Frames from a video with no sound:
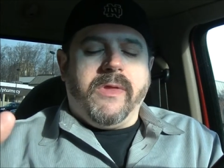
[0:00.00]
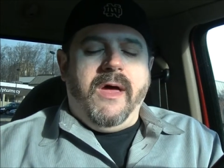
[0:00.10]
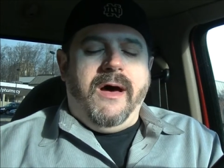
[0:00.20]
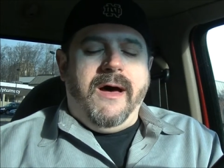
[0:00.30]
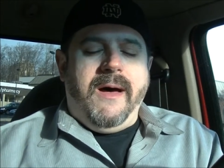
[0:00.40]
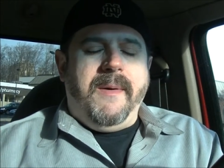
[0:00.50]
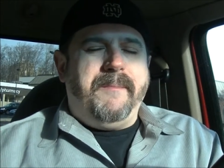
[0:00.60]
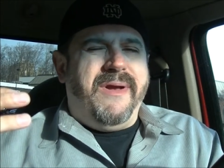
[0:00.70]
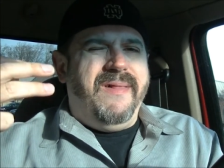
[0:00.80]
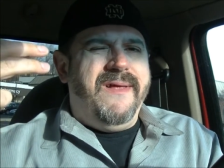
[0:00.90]
Uh,
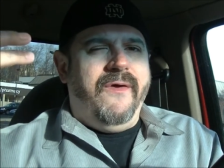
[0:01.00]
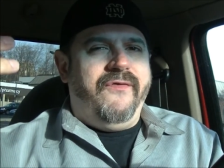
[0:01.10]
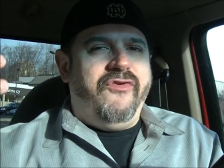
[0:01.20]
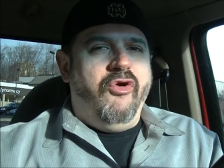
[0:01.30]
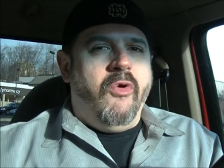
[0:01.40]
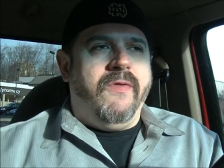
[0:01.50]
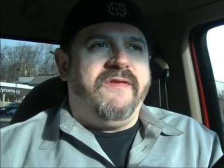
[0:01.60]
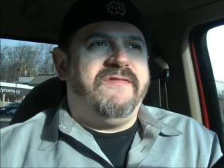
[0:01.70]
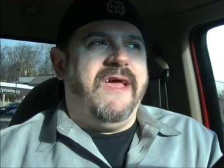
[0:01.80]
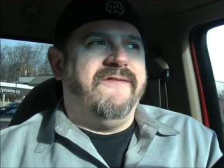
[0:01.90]
but a little too on the
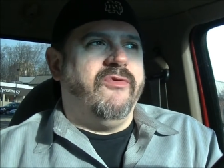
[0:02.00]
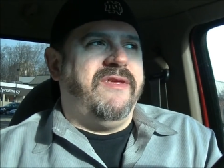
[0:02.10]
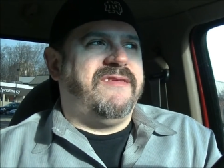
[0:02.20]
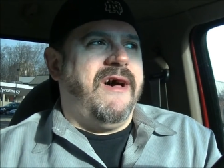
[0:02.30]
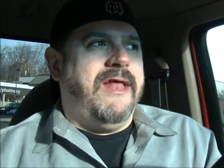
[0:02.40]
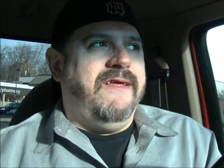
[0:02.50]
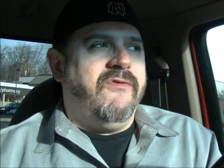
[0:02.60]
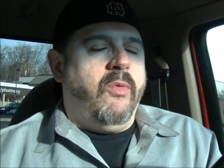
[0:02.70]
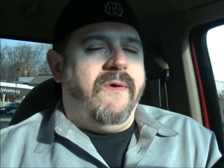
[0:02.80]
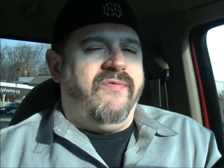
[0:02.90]
savory side,
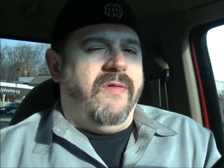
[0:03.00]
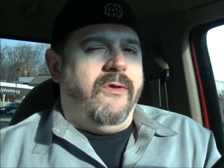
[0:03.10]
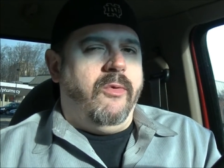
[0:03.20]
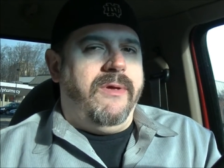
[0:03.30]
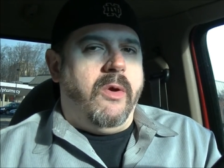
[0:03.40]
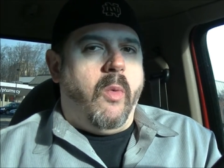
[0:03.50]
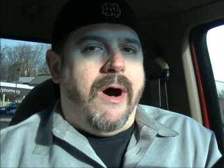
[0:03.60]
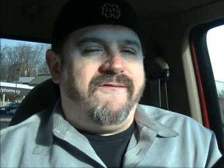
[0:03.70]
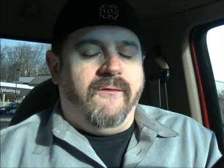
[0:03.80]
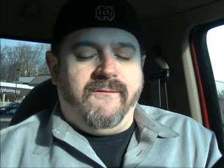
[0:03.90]
even with the little bit of
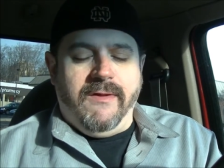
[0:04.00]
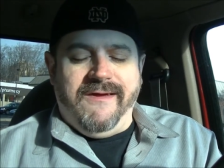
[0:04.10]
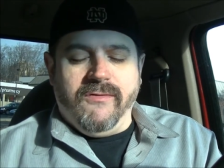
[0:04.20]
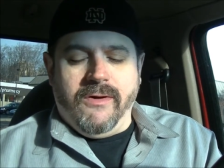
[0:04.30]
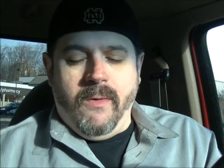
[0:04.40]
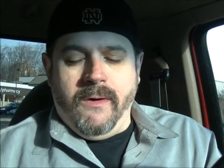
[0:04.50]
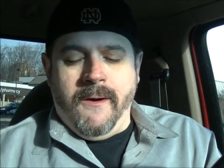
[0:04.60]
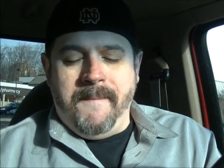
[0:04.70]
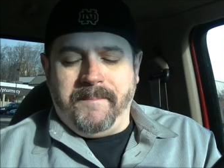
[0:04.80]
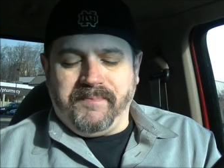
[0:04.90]
waffle flavor going
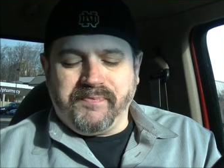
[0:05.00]
on